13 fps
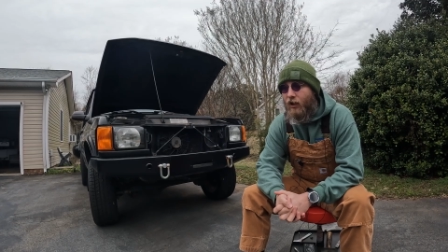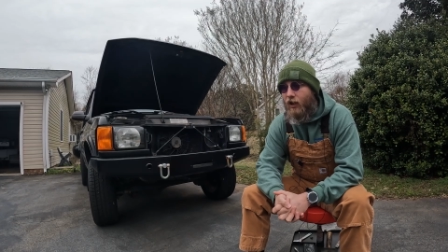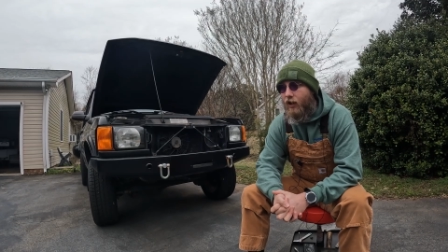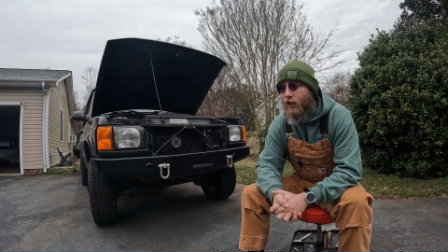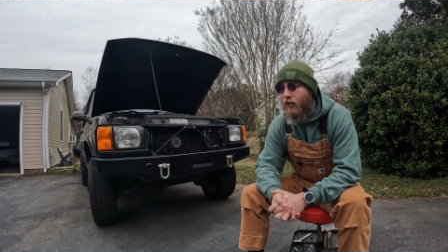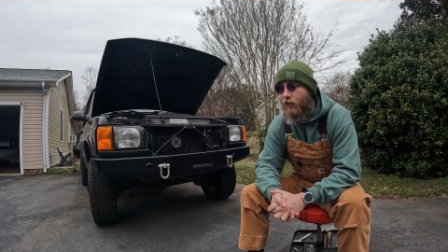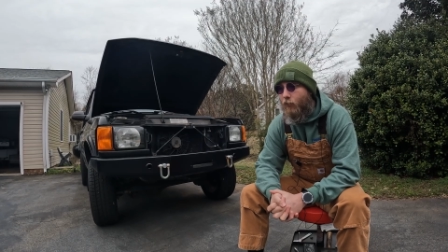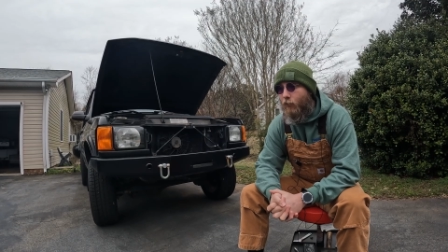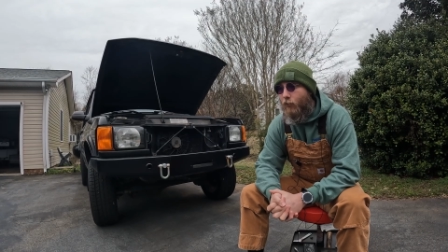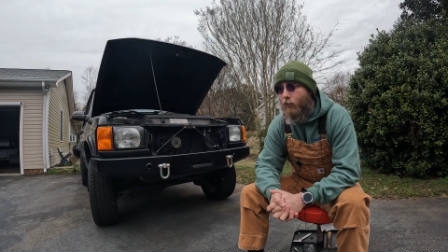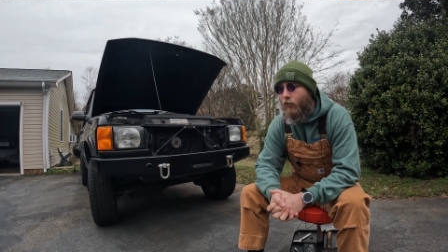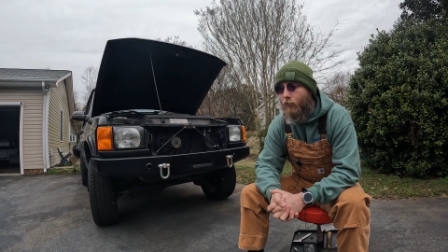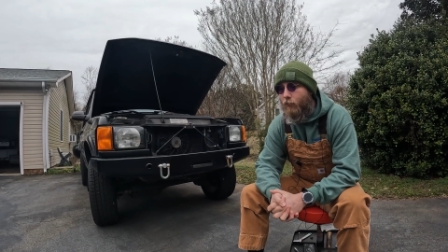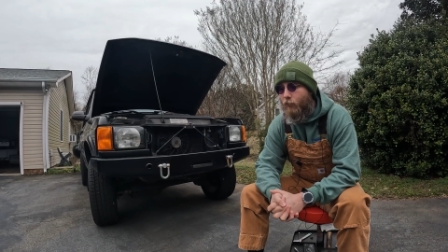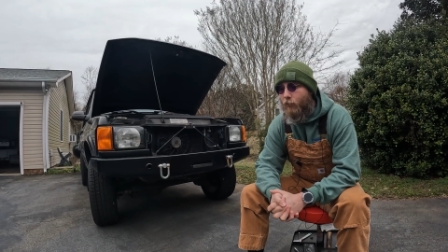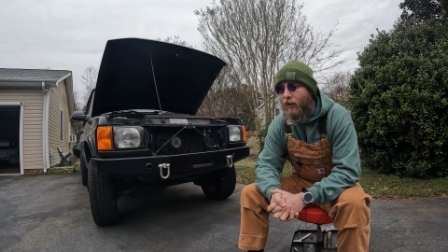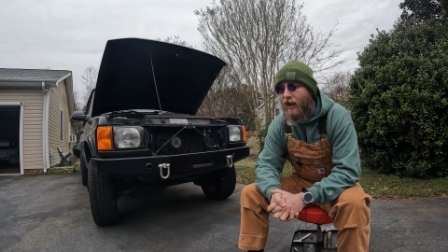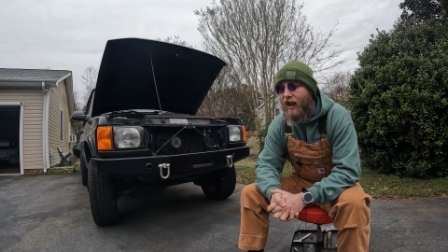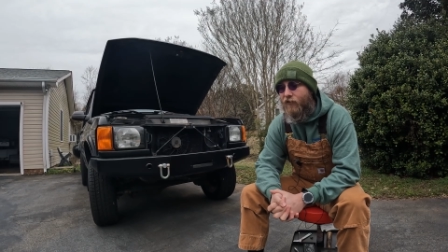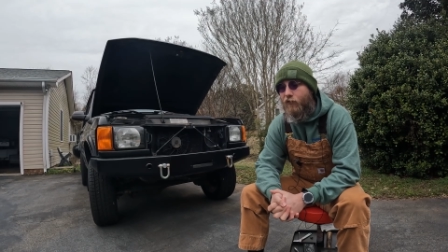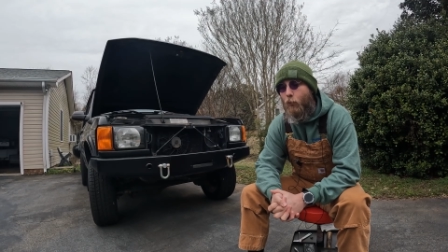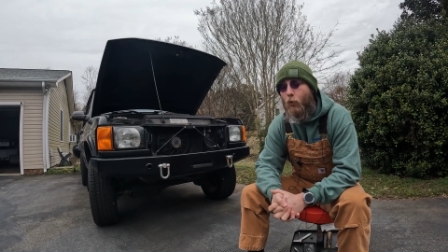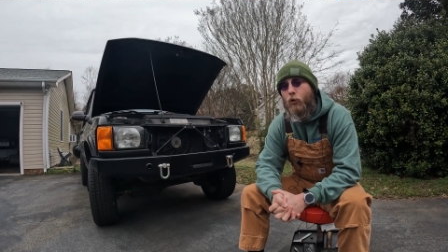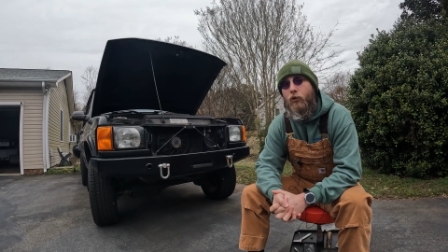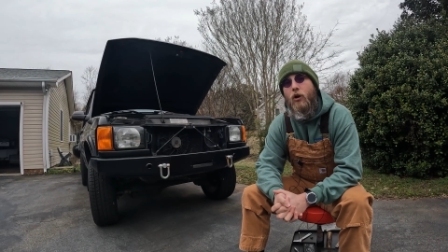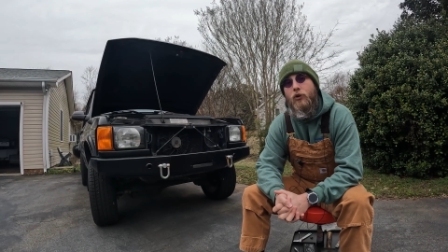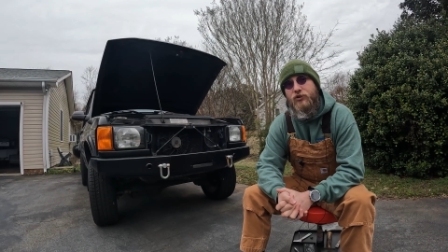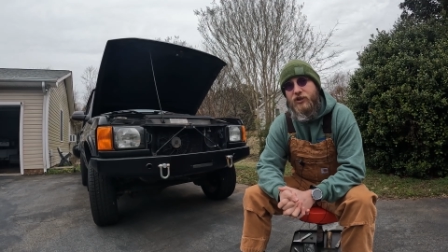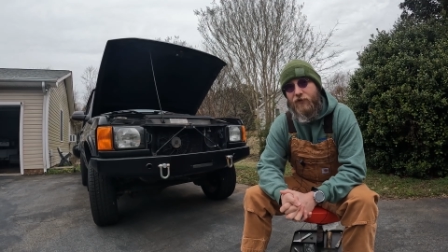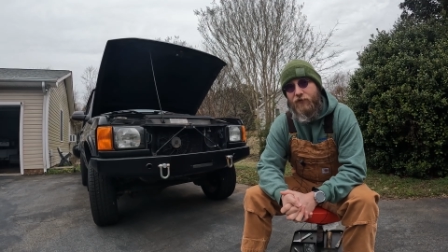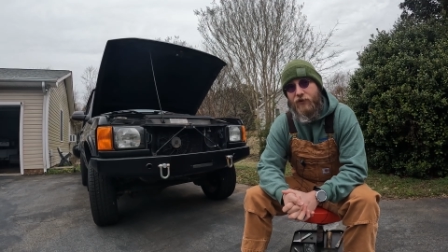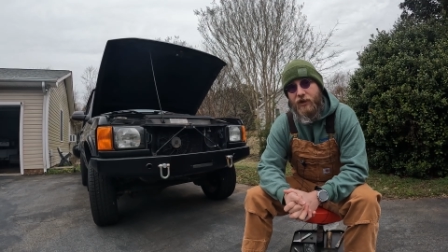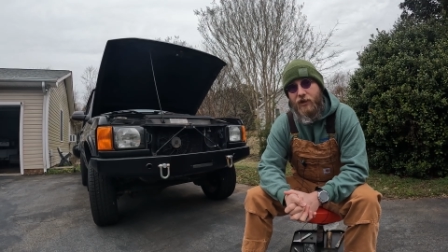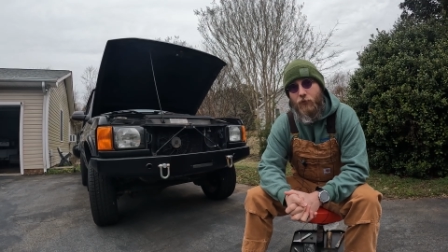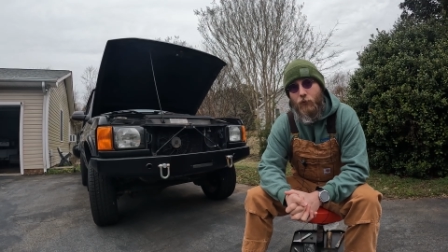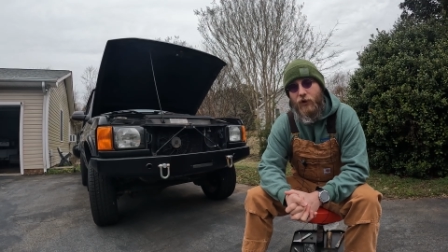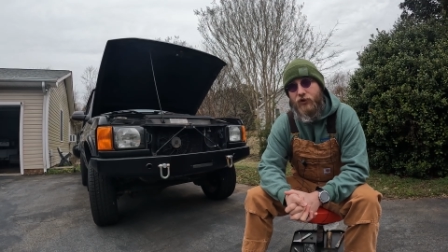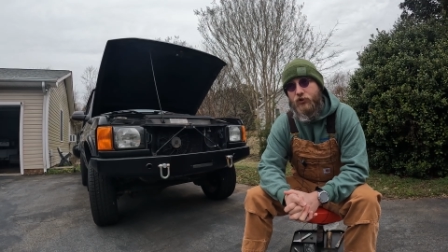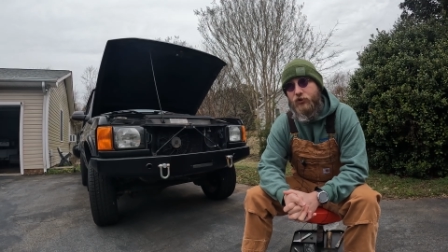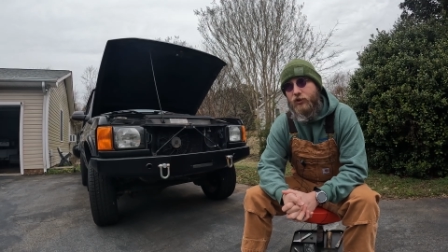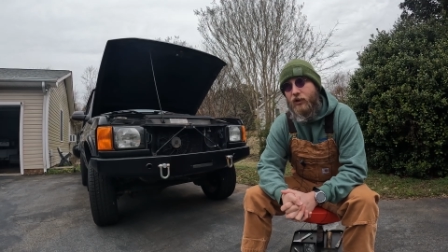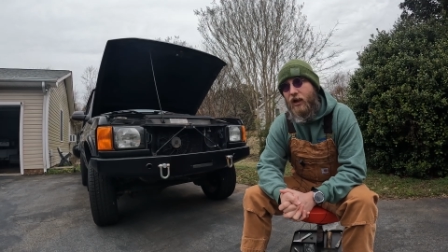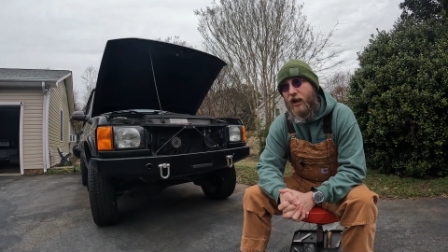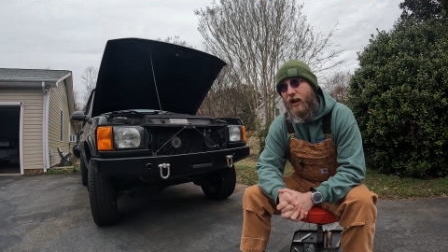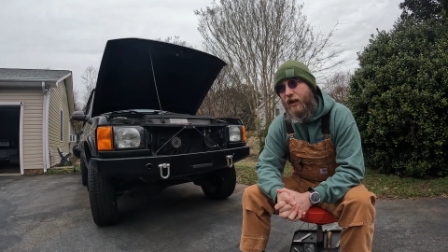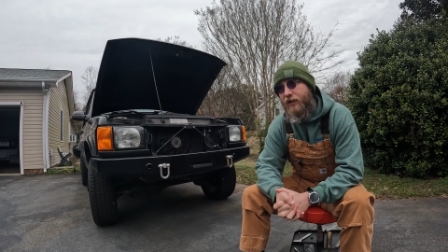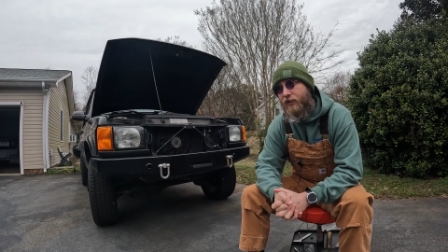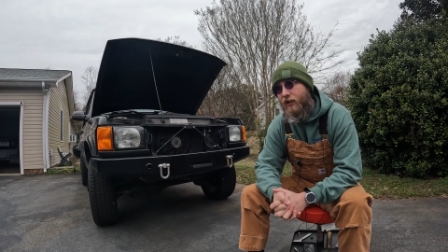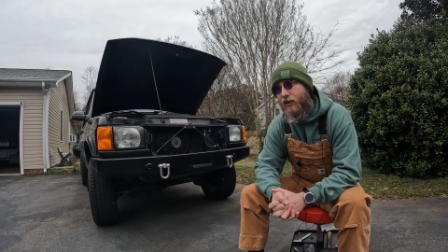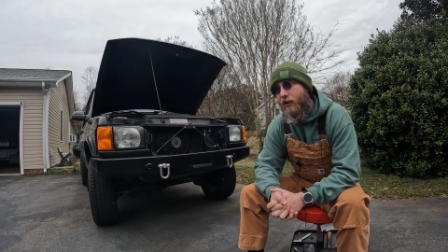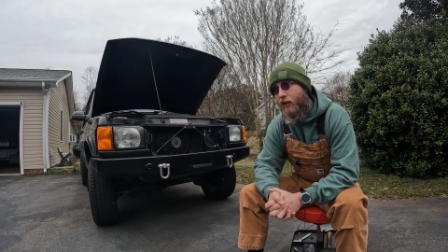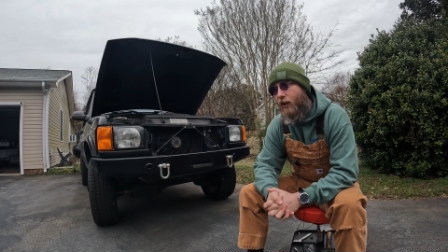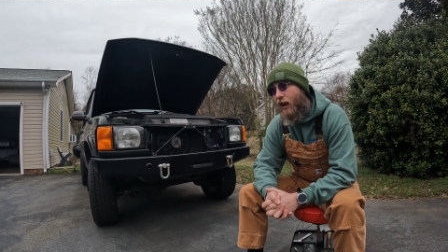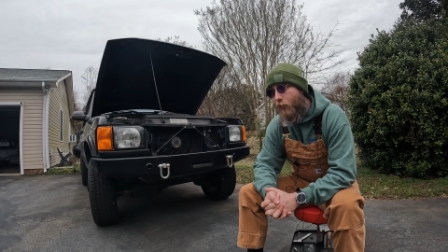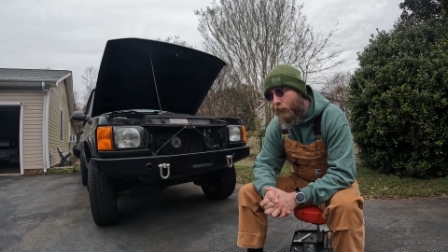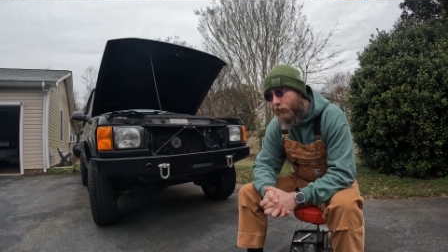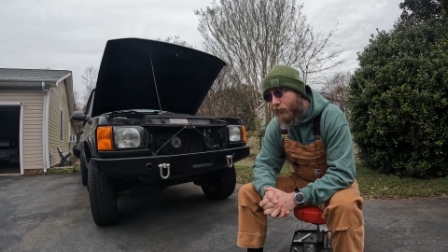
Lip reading: have more longevity, which I would